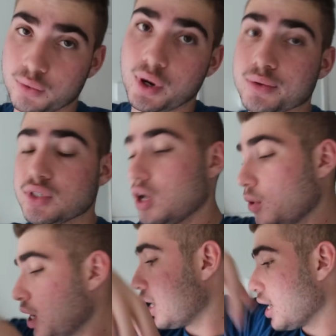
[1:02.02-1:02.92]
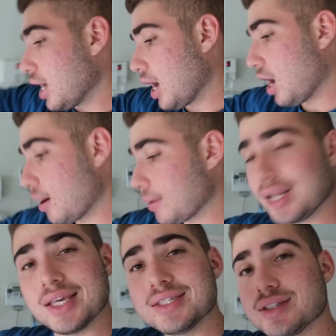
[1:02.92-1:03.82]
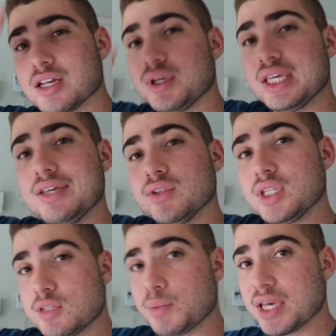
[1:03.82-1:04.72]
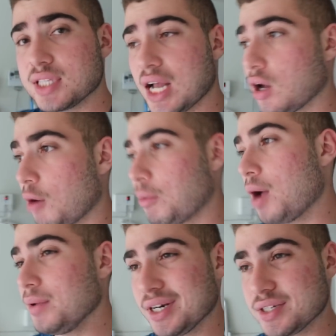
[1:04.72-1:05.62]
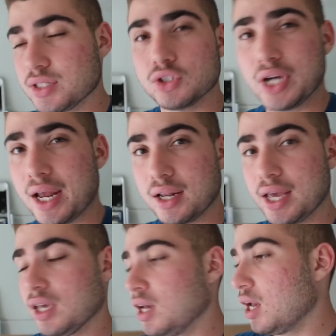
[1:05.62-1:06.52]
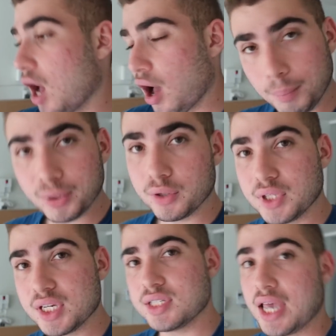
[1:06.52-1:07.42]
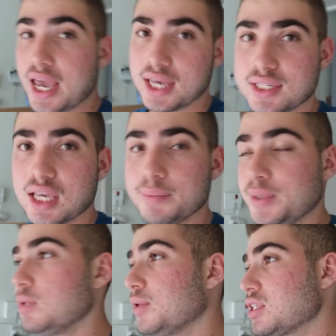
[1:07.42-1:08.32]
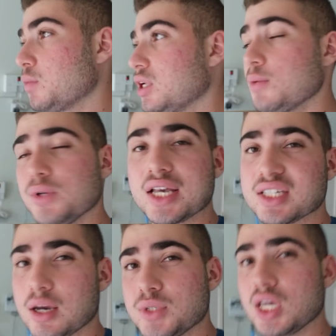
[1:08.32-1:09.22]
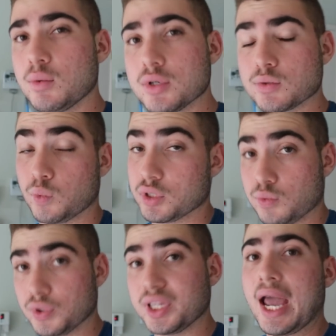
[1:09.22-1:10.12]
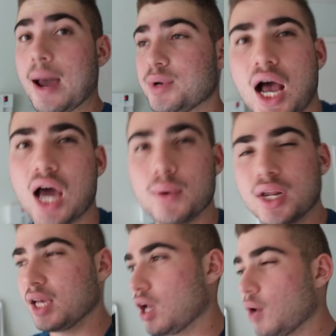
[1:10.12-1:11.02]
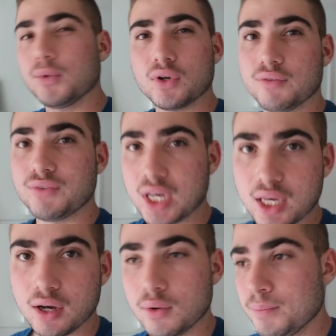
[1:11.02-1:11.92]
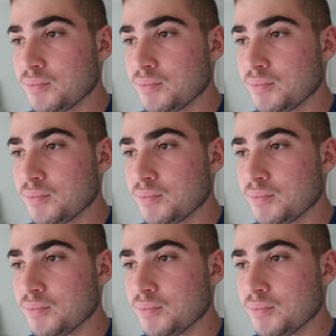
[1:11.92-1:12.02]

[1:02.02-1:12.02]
the road. So at least it's gonna be evenly spaced out. I'm probably gonna still try to like upload this ASAP because I'm gonna keep you guys updated with what's really happening. I don't wanna like upload a video